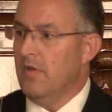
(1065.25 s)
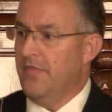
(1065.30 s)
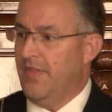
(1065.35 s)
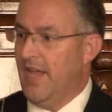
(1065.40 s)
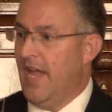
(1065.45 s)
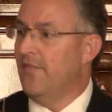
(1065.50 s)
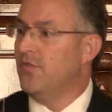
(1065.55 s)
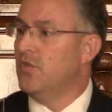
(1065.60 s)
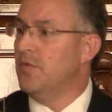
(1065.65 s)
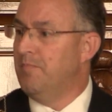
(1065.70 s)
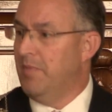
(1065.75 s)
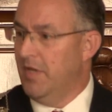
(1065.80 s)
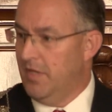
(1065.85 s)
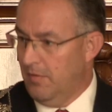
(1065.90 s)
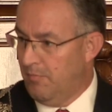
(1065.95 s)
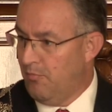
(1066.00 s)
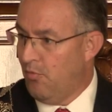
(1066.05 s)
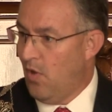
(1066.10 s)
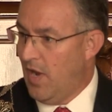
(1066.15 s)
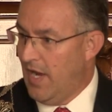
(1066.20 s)
They have to pay
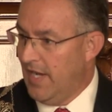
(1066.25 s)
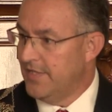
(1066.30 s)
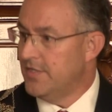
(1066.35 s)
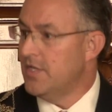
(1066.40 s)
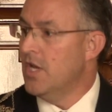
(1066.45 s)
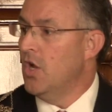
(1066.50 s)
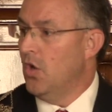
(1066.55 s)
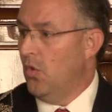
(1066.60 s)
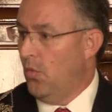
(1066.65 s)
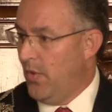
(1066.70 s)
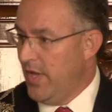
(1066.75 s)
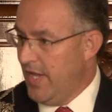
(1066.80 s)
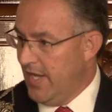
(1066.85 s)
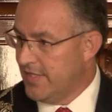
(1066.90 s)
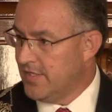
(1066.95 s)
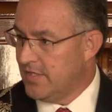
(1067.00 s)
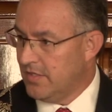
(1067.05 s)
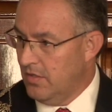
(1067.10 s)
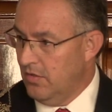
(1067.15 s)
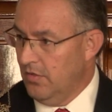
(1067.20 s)
the price. We
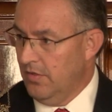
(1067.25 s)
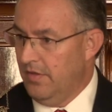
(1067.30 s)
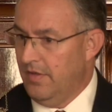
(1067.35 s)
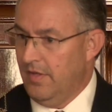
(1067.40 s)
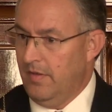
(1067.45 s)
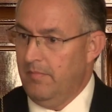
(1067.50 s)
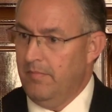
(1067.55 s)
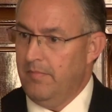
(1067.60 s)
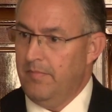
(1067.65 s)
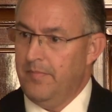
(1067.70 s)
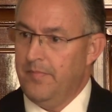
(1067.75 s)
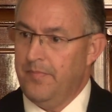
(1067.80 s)
exclude them.